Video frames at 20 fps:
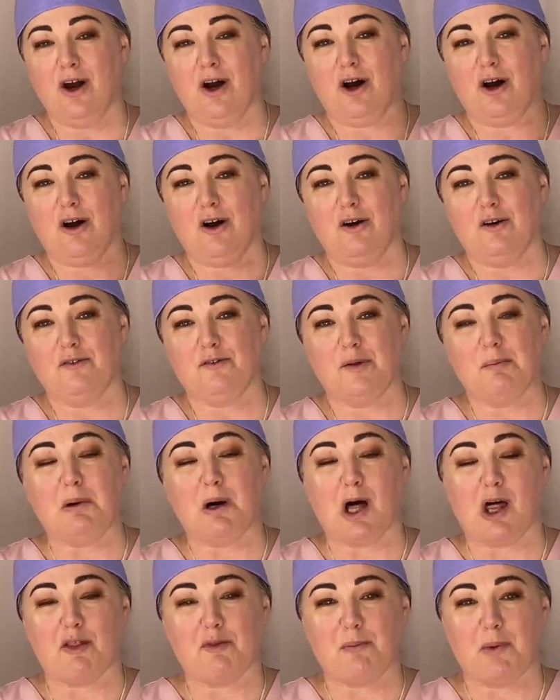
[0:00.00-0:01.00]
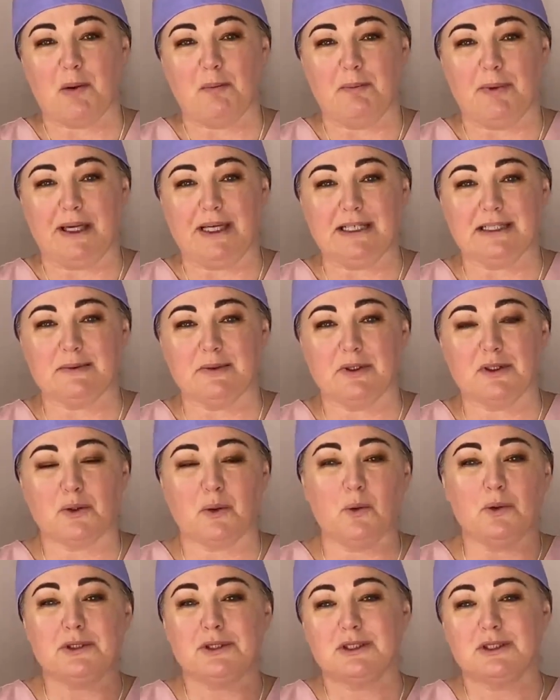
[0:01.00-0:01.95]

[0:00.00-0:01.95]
of a bath bomb mix with all